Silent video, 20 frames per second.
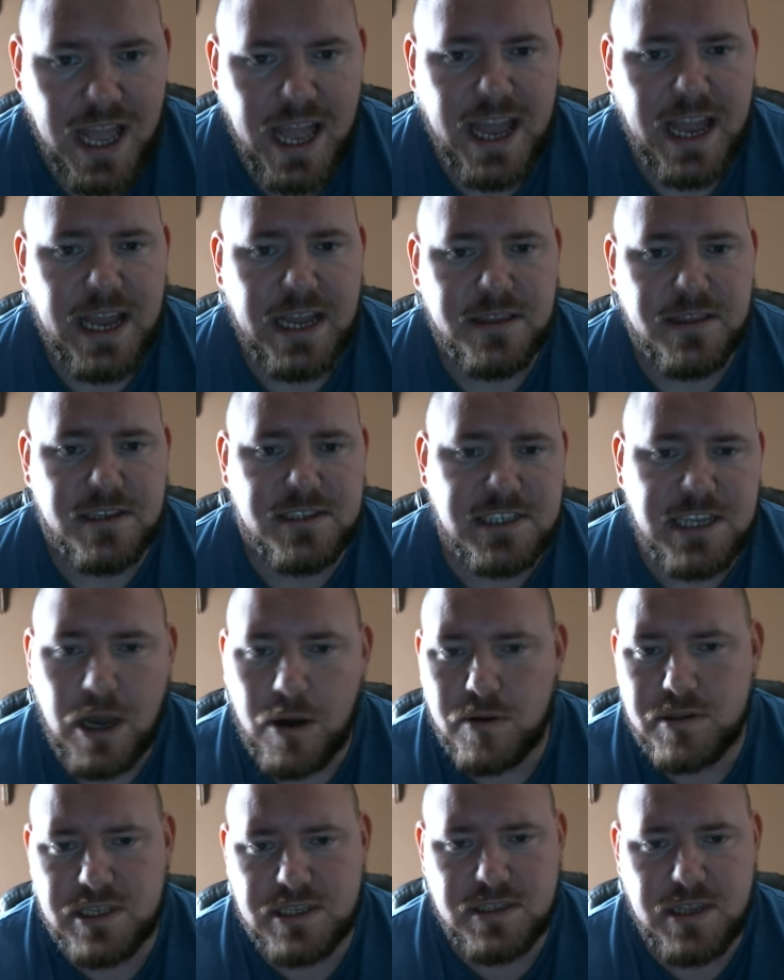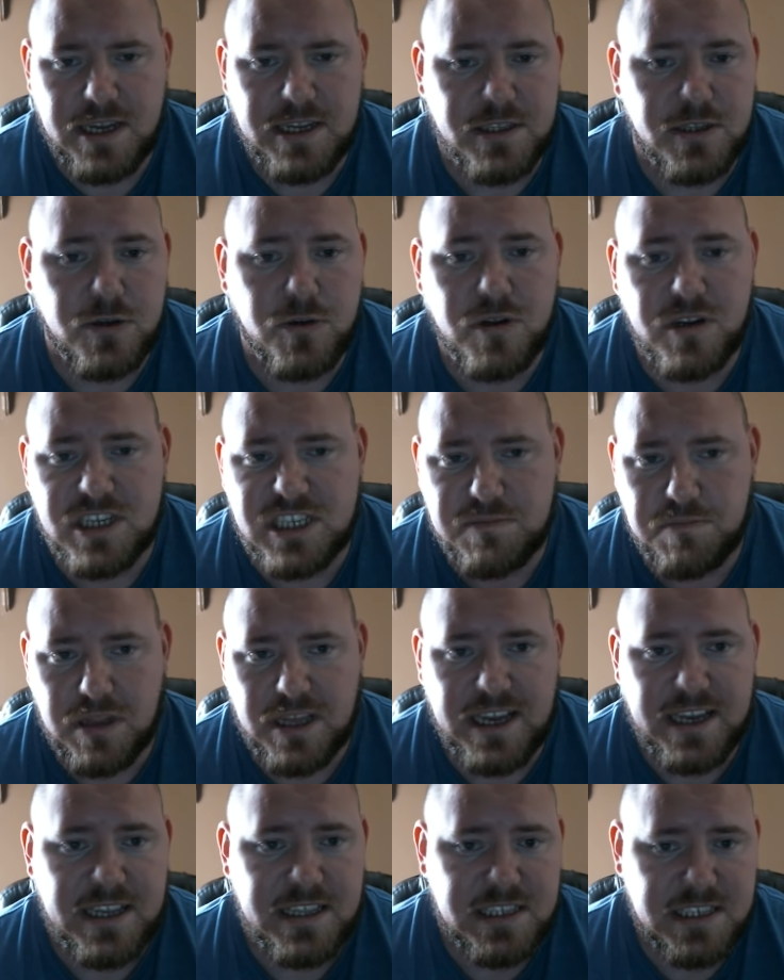And the Skeleton Knight dude
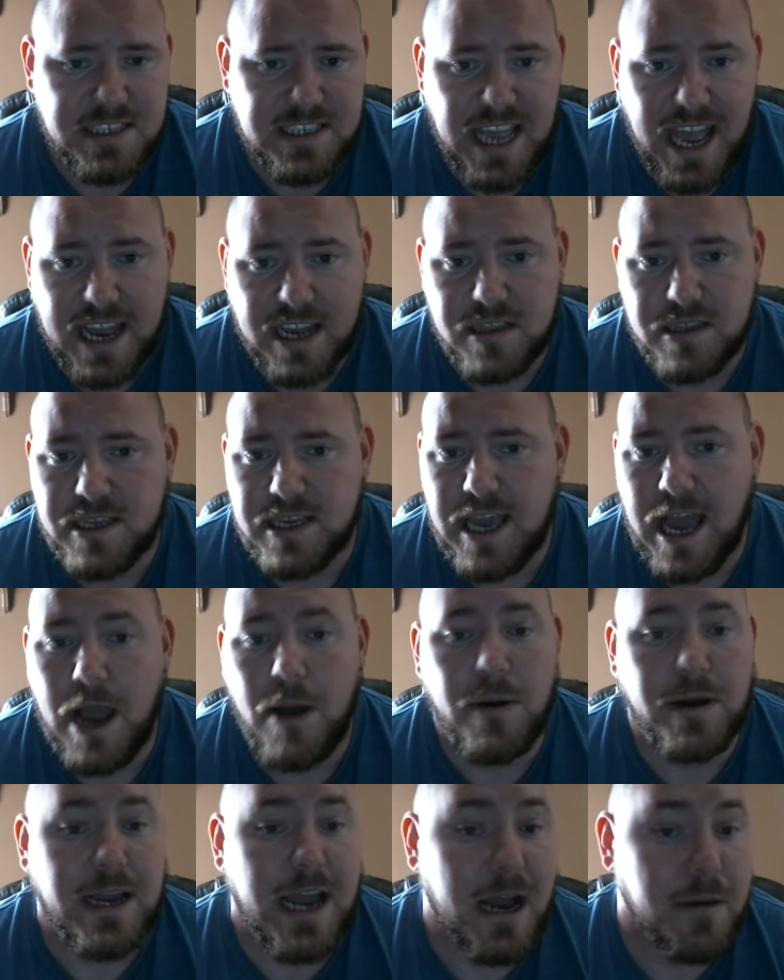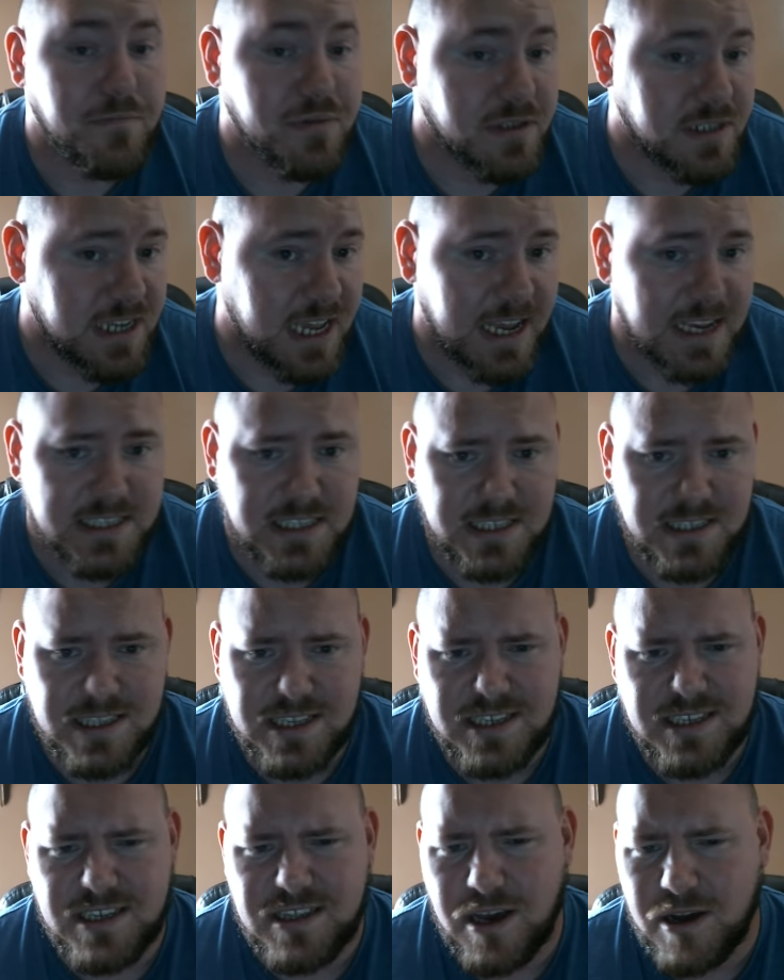explains exactly how it got possessed, and,
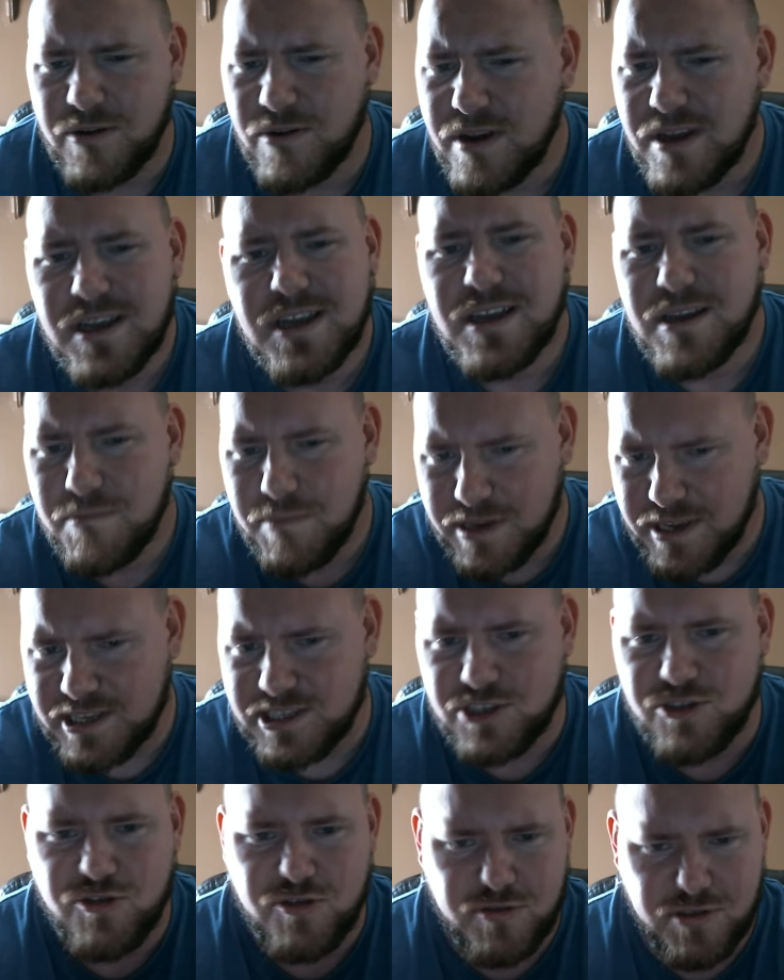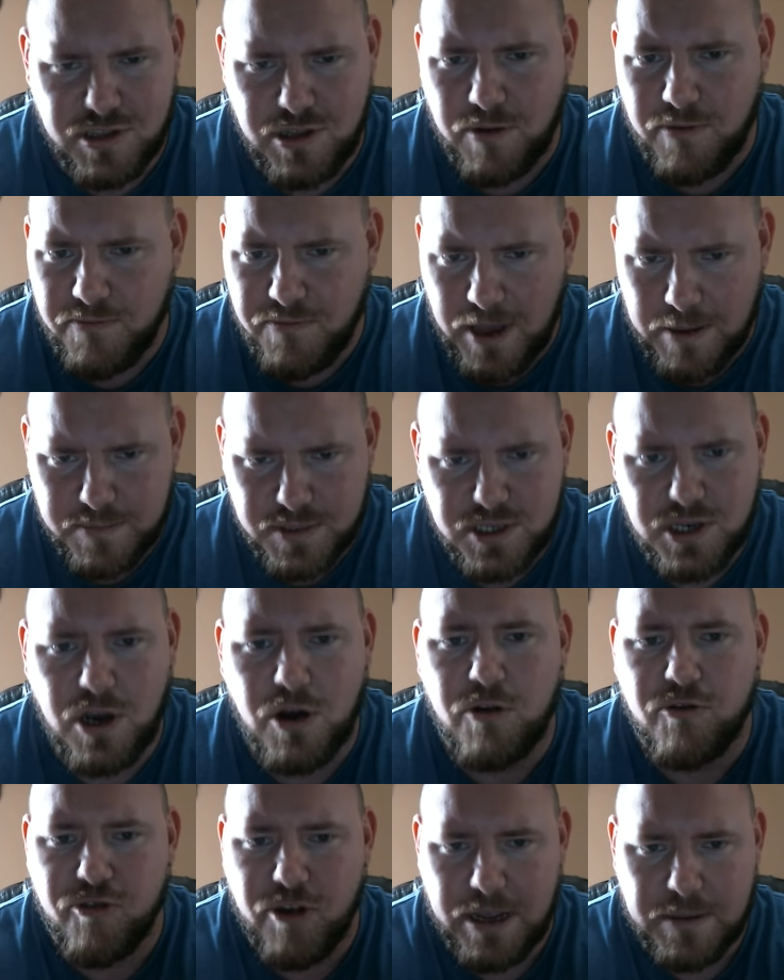because
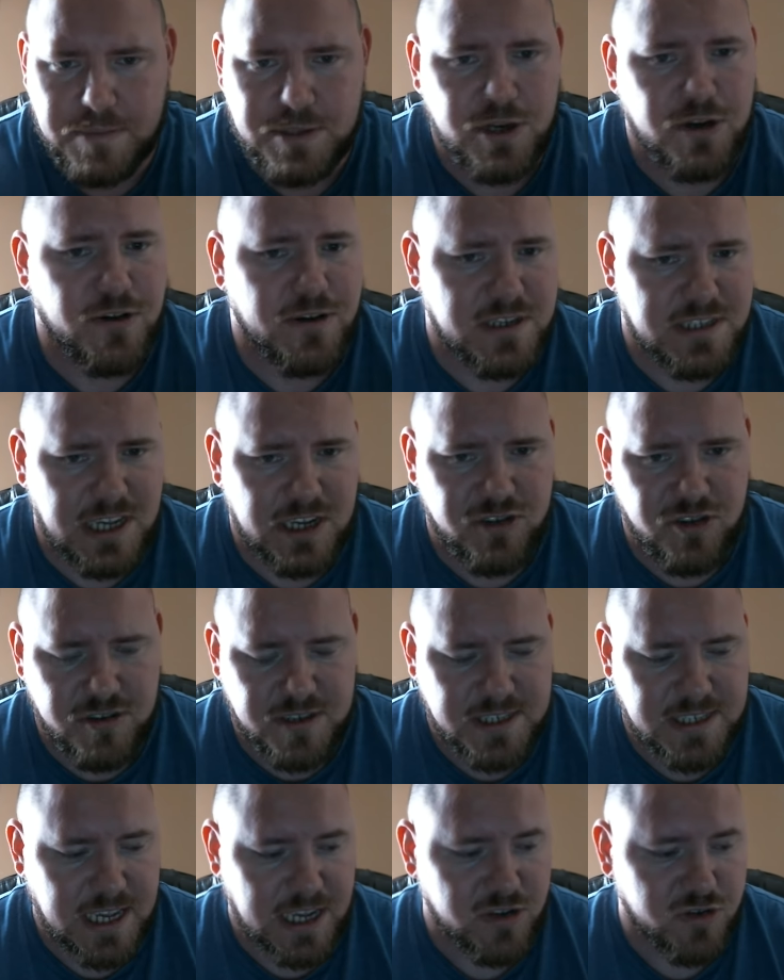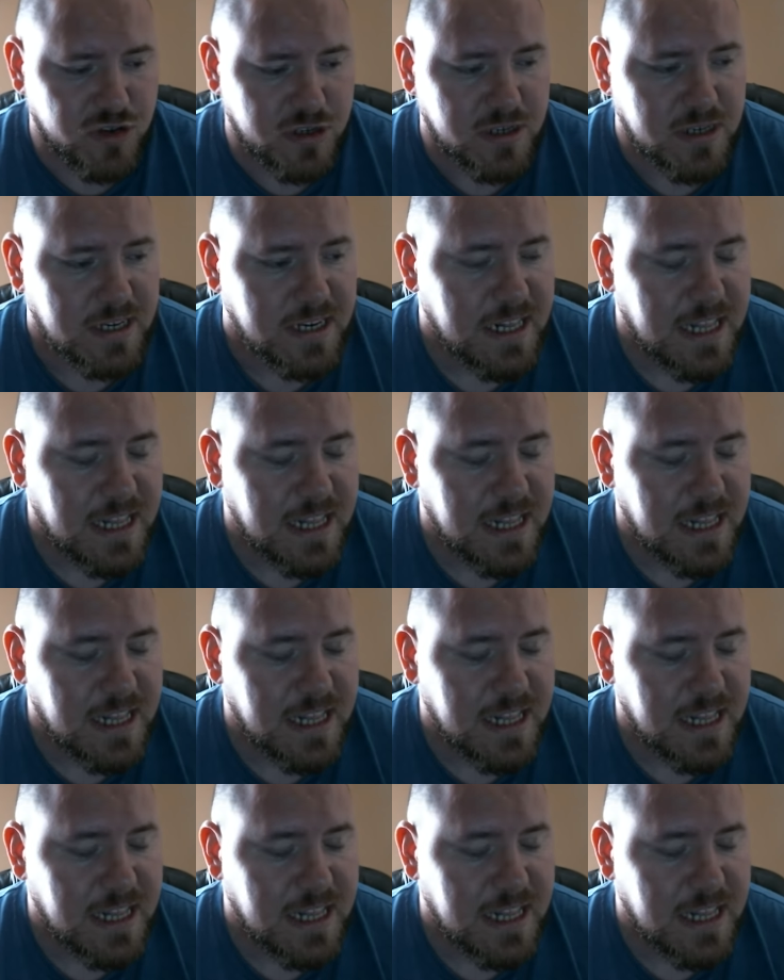Femto raped her, etc., etc.